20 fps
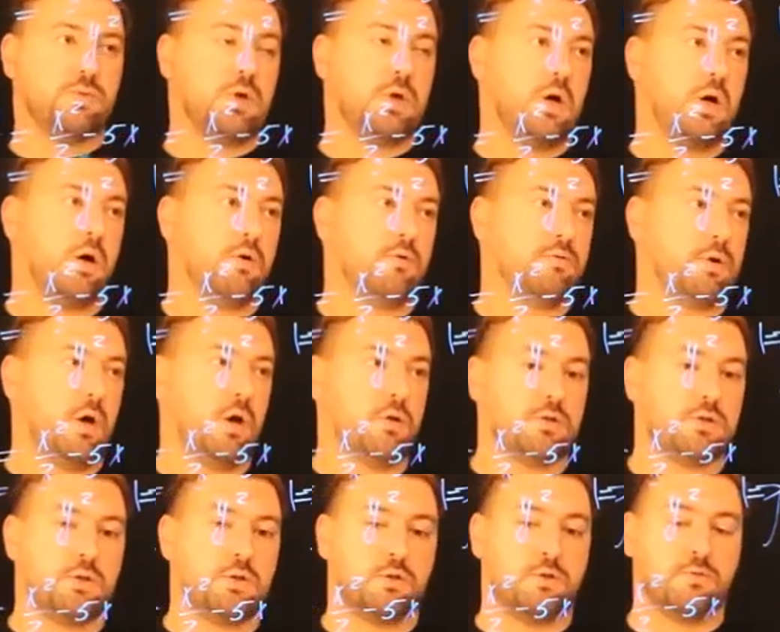we have
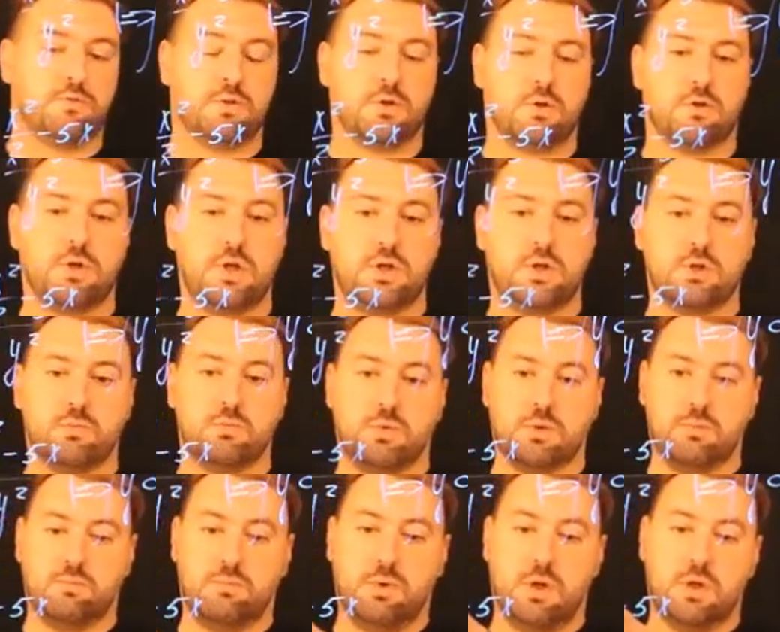constant of integration,
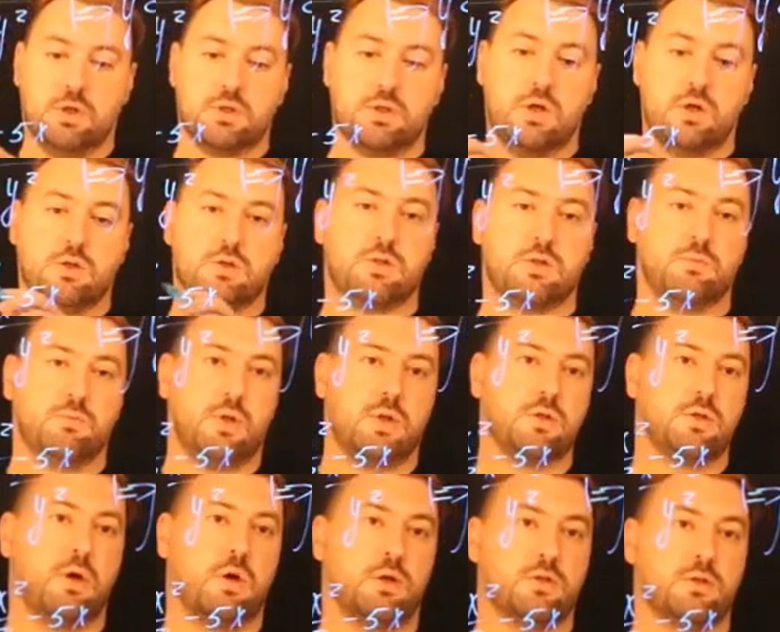but because constant
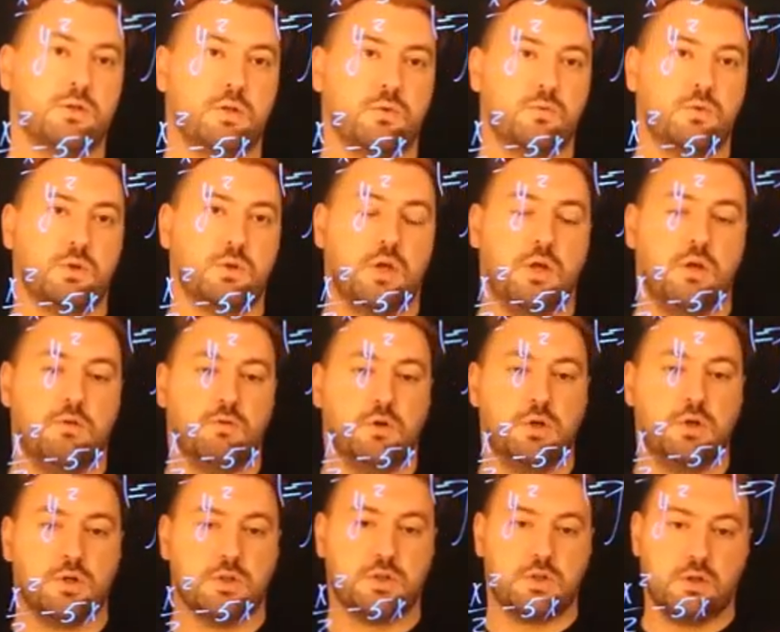plus constant will give
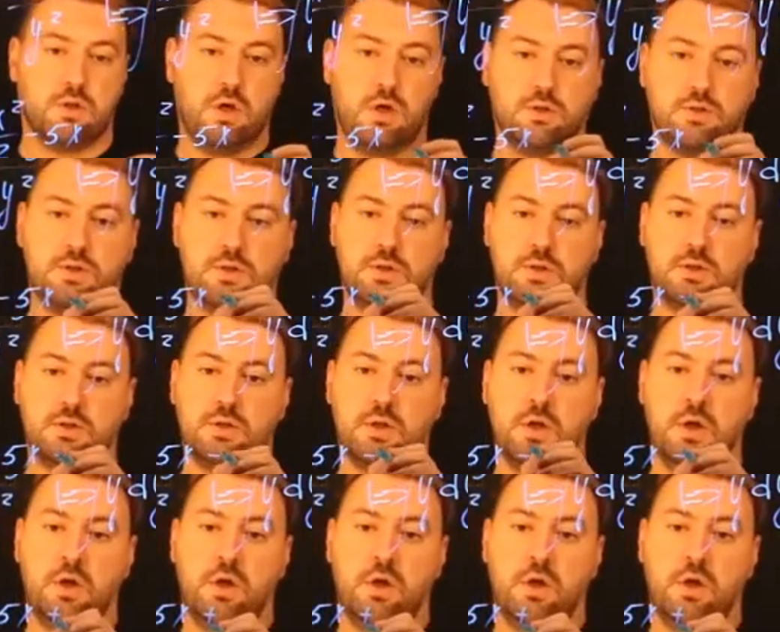us a constant,